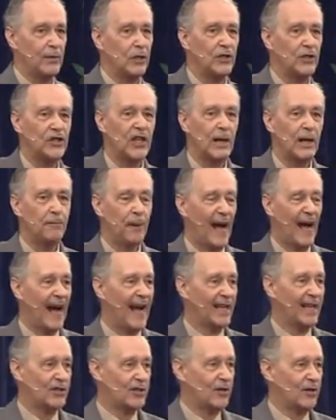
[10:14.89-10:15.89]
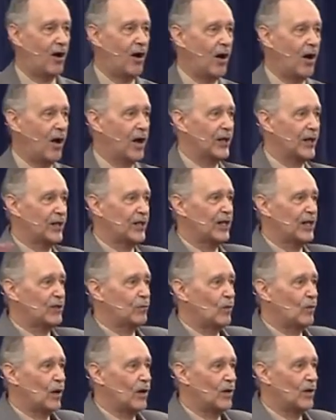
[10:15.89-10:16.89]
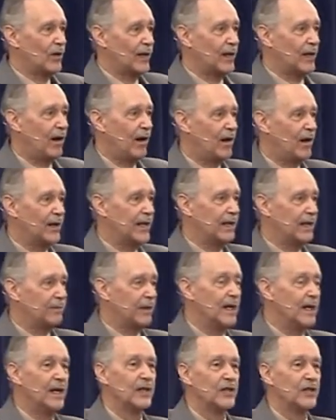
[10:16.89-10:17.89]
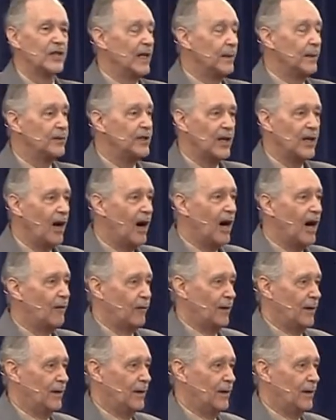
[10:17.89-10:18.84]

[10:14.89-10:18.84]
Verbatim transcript: You see past all of this world and all that it seems to offer.